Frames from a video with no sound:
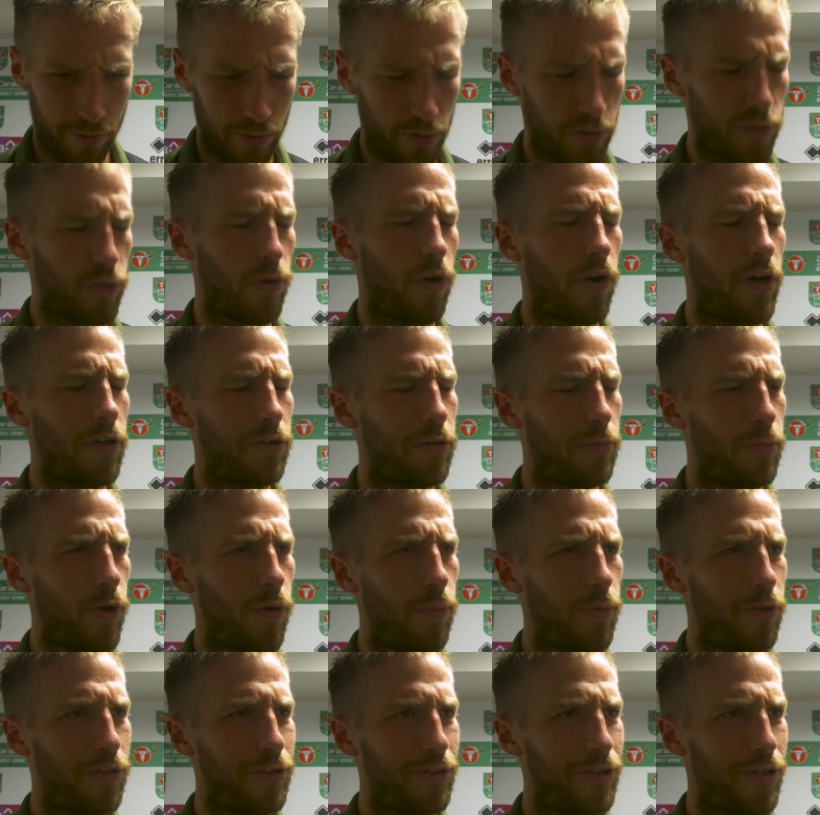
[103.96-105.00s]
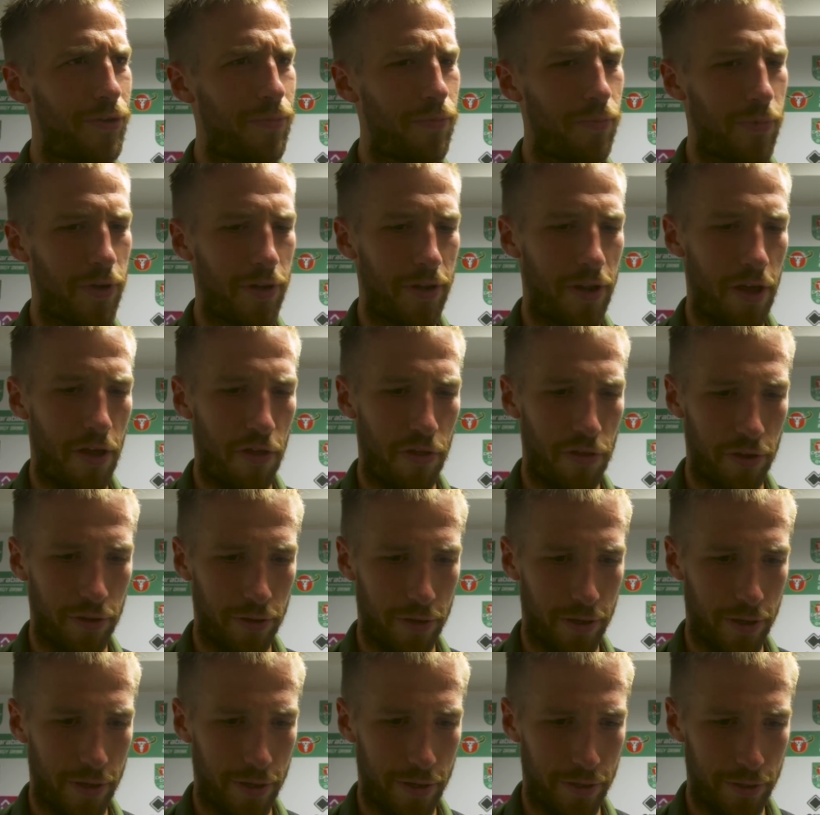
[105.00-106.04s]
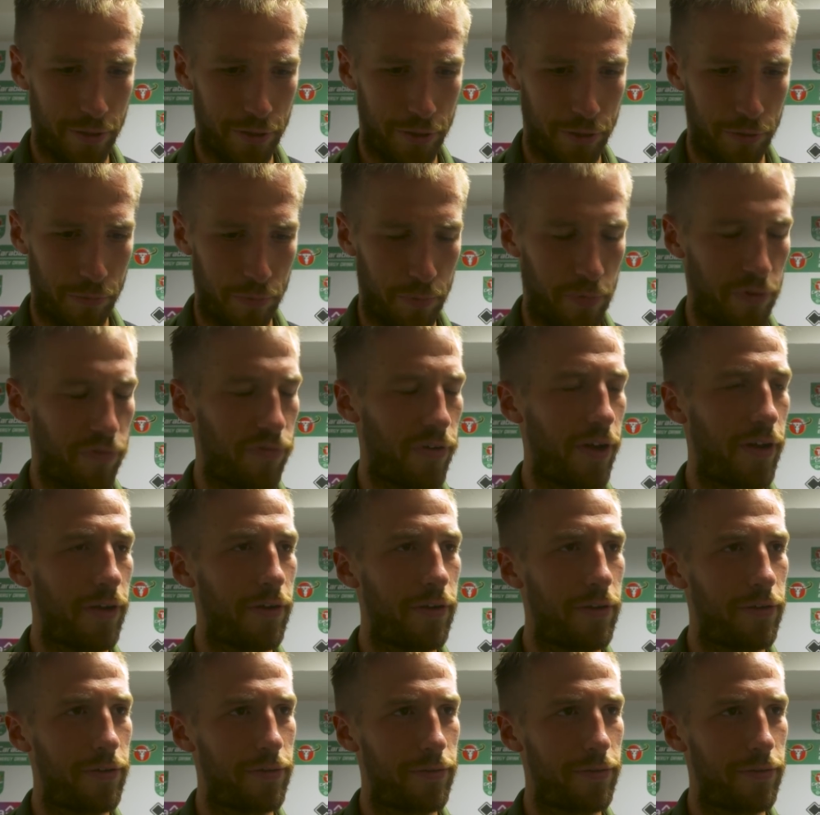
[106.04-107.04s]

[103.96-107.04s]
Sore at the moment, but I think I should be fine.